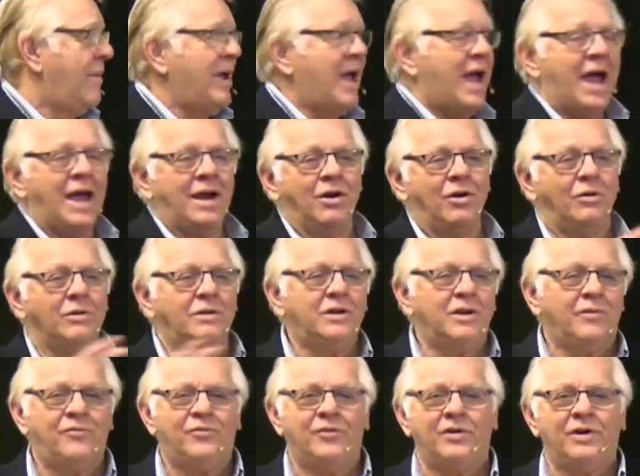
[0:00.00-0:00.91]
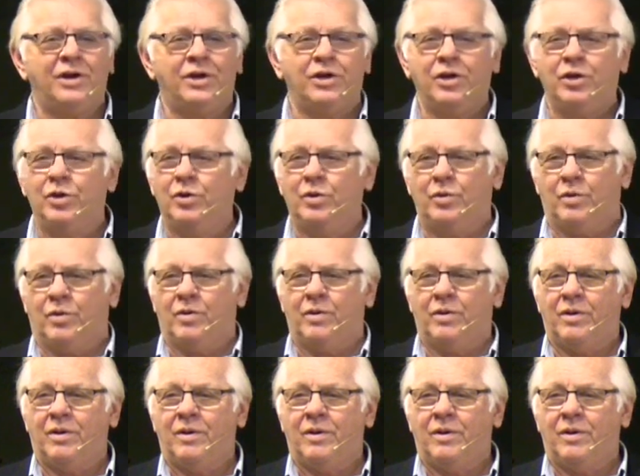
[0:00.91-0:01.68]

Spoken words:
mean, I ain't no different than you.